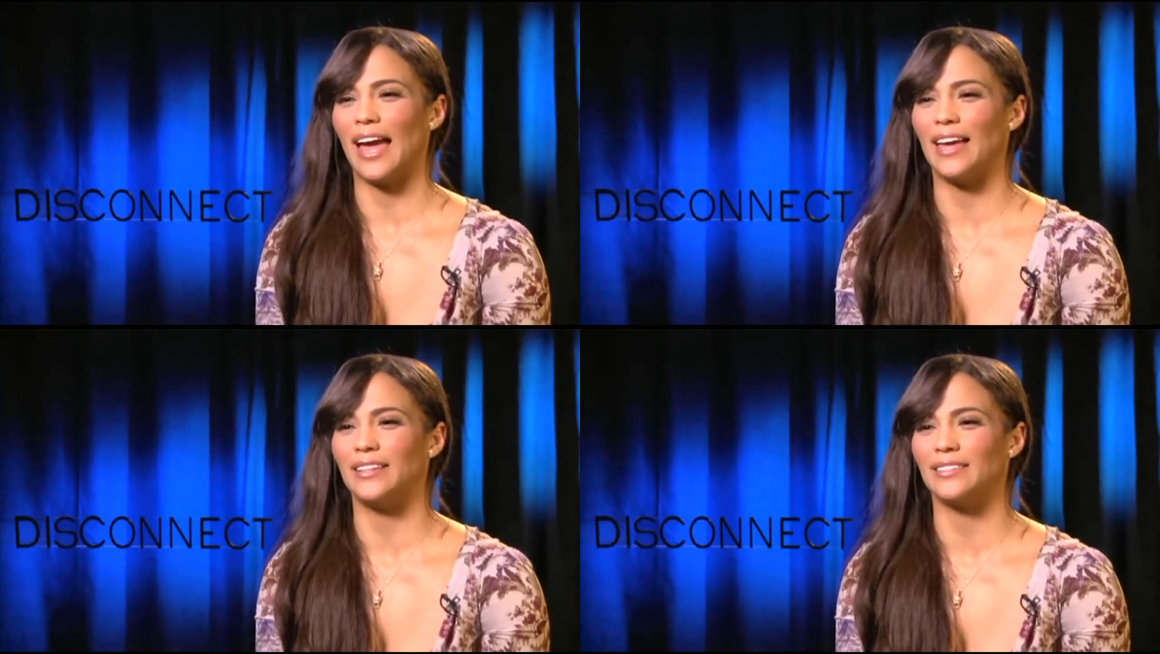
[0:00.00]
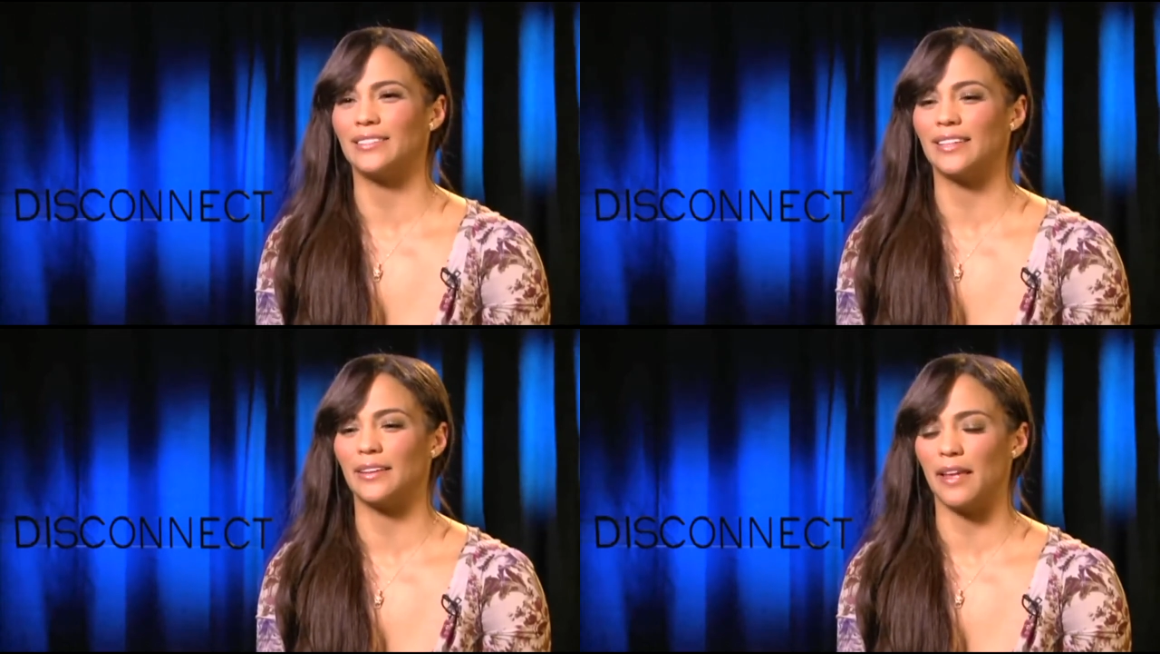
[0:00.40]

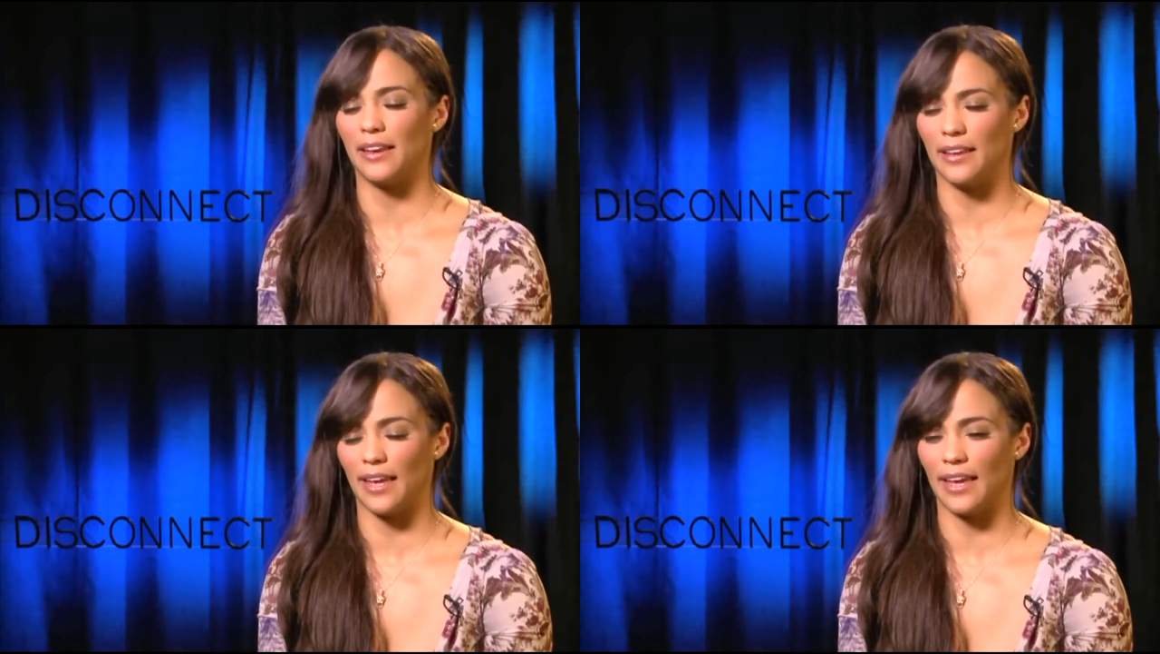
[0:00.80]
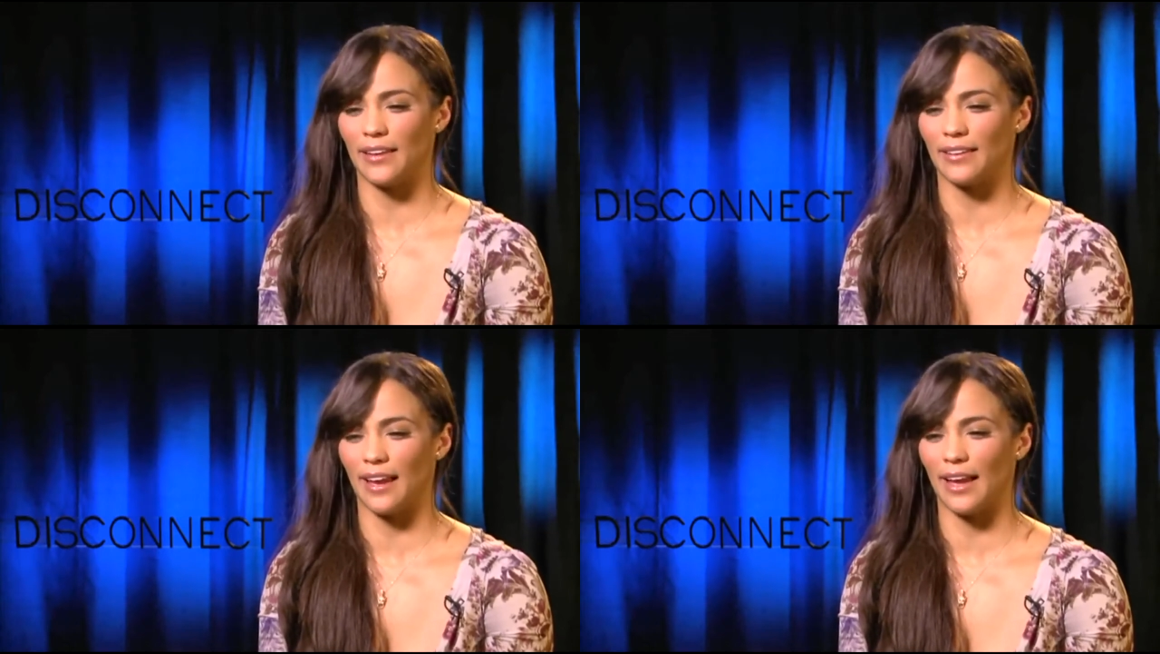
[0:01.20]
And it, and
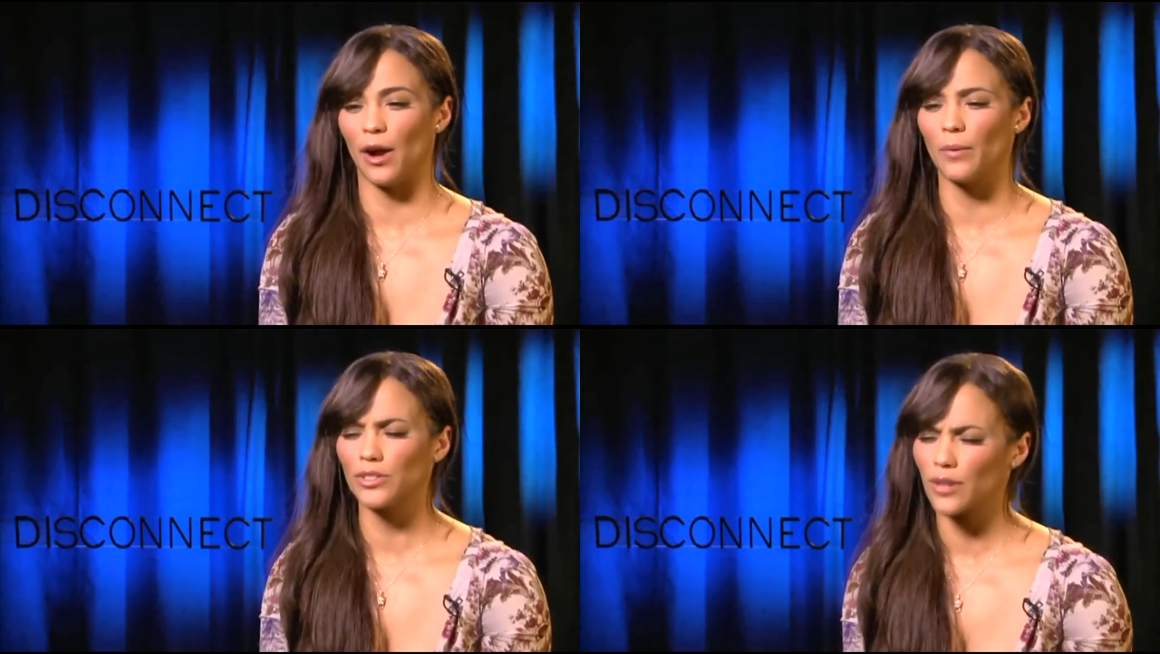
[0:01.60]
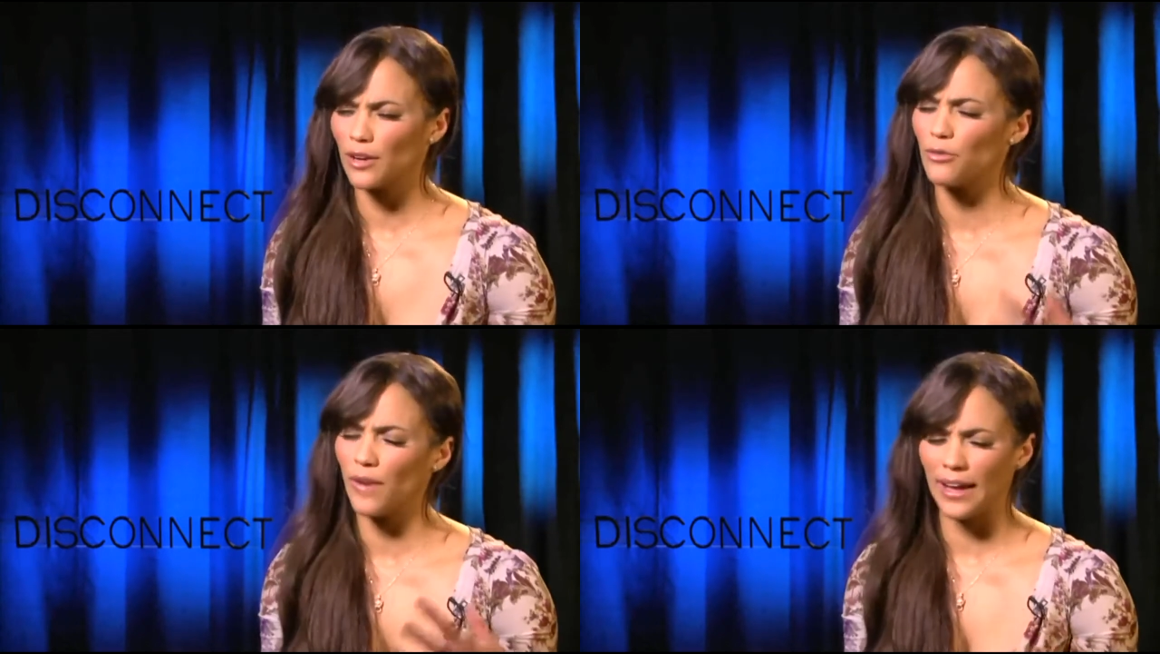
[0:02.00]
and I always
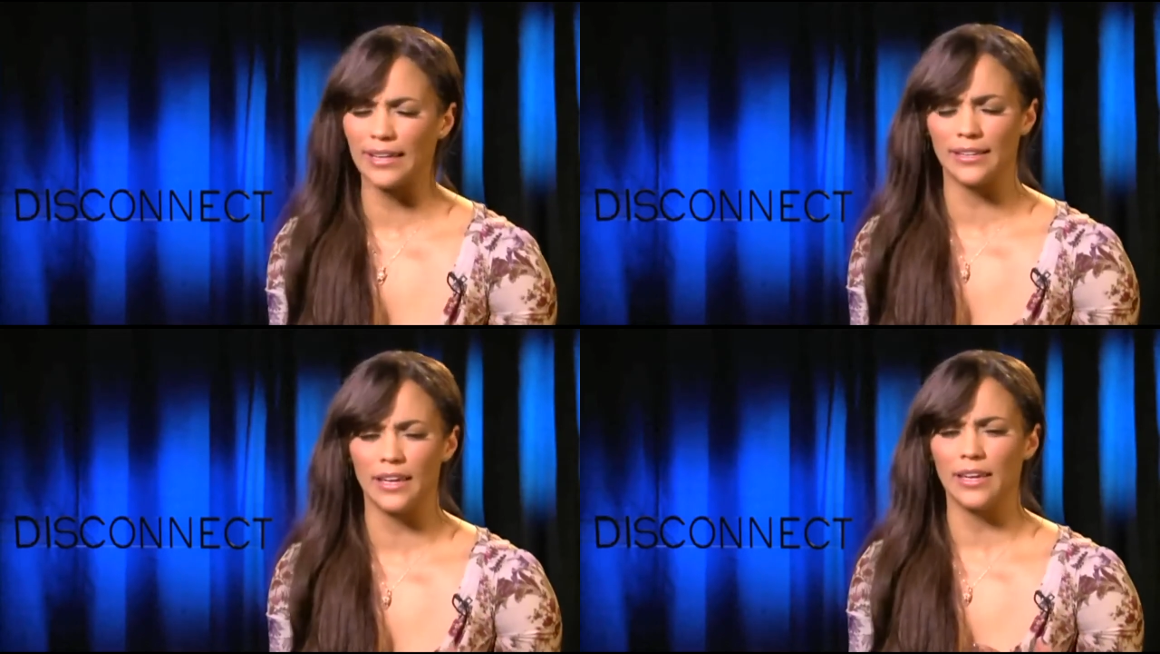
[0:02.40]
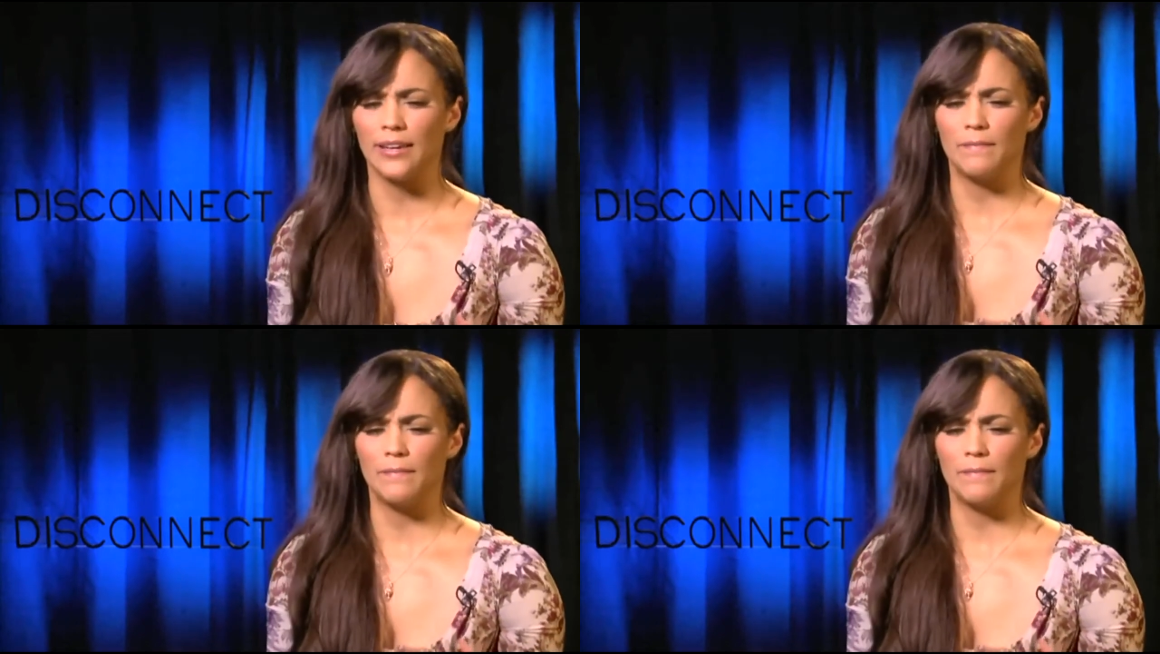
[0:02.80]
try to find